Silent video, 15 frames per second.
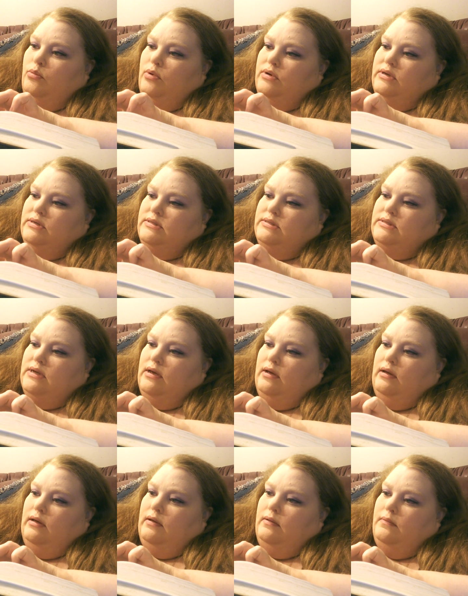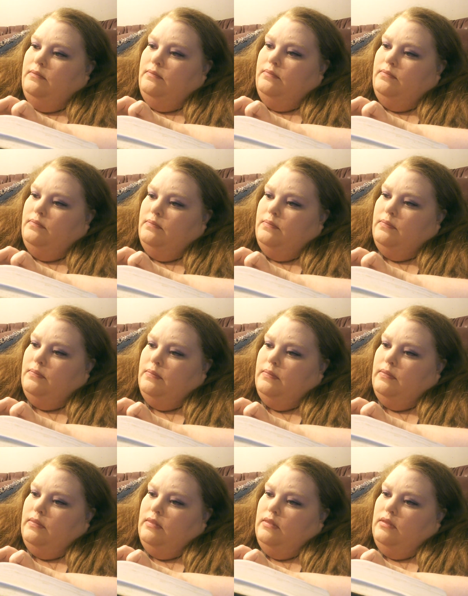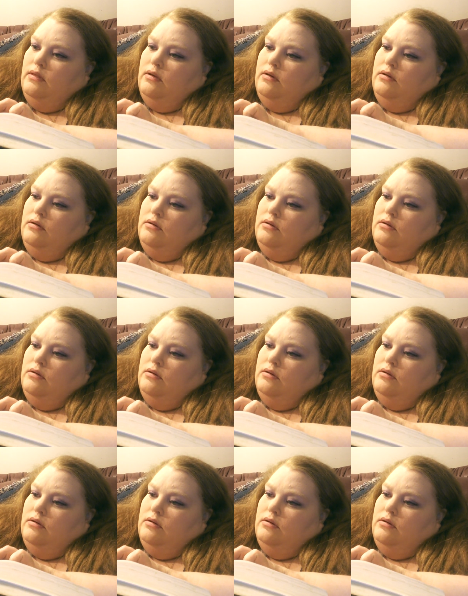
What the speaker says: Nobody speaks.